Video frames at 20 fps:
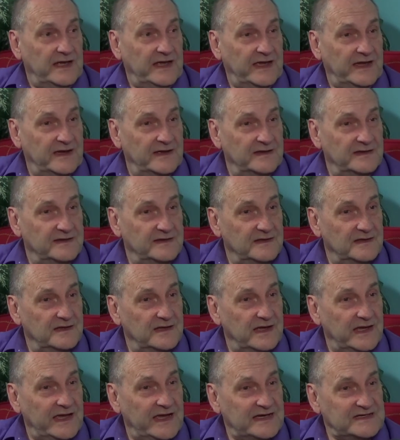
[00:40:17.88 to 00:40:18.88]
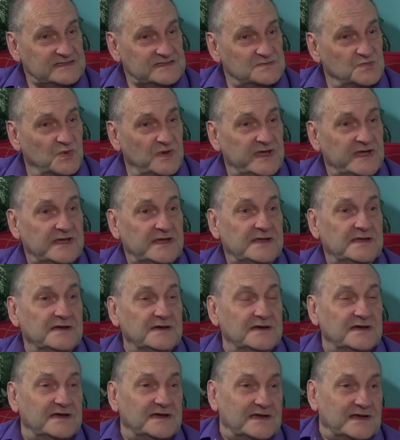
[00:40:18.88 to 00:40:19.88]
And as we
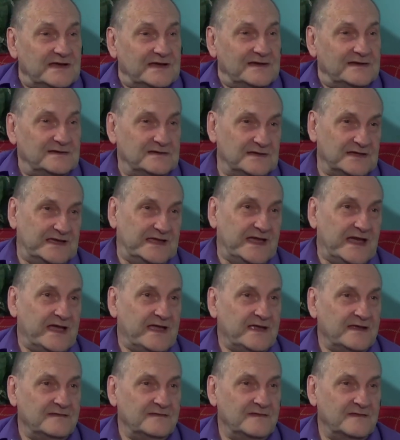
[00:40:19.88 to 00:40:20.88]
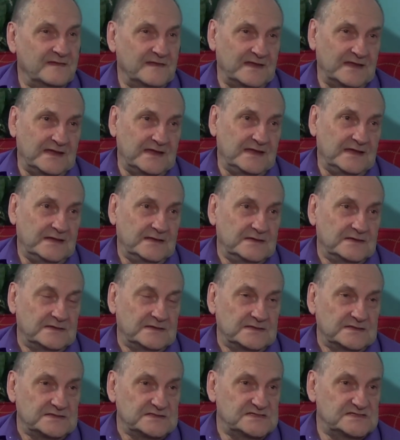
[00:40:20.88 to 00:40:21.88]
gain the
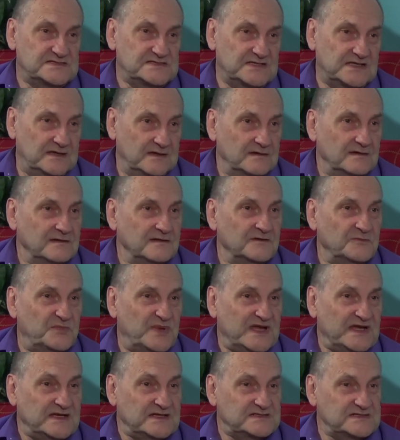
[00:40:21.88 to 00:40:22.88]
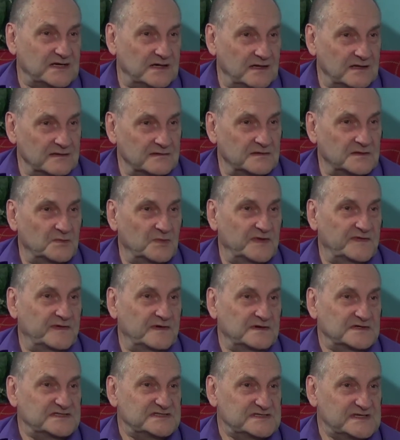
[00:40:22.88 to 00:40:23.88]
skill of being tolerant with
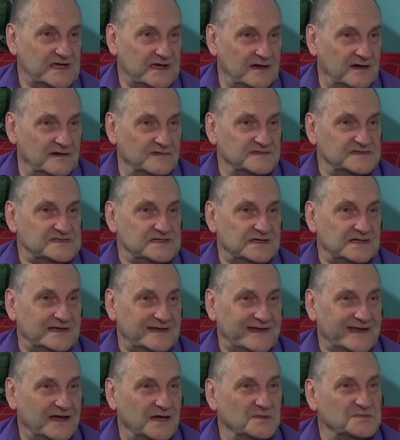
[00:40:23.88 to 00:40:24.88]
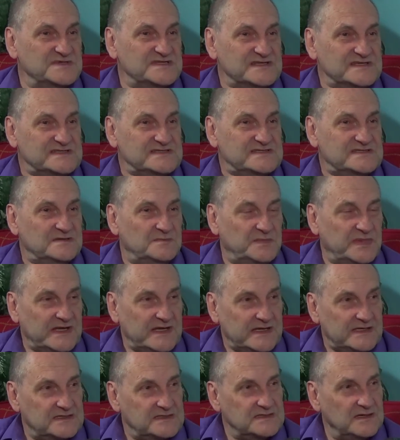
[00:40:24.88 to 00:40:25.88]
ourselves, it helps us to
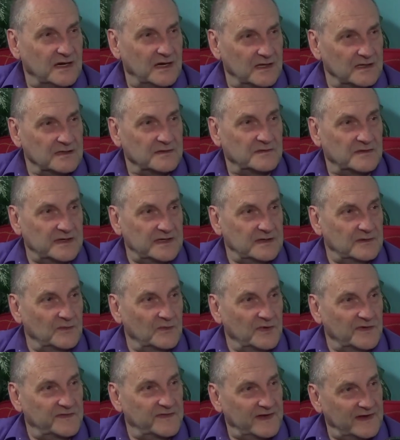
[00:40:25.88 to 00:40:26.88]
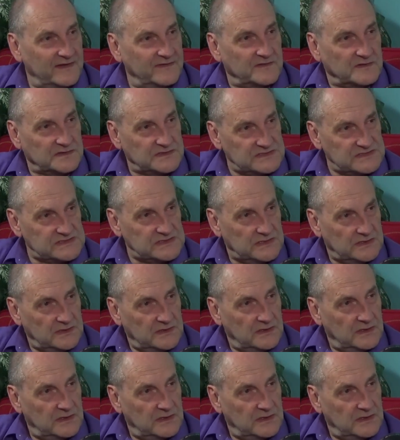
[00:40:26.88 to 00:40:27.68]
be tolerant with others.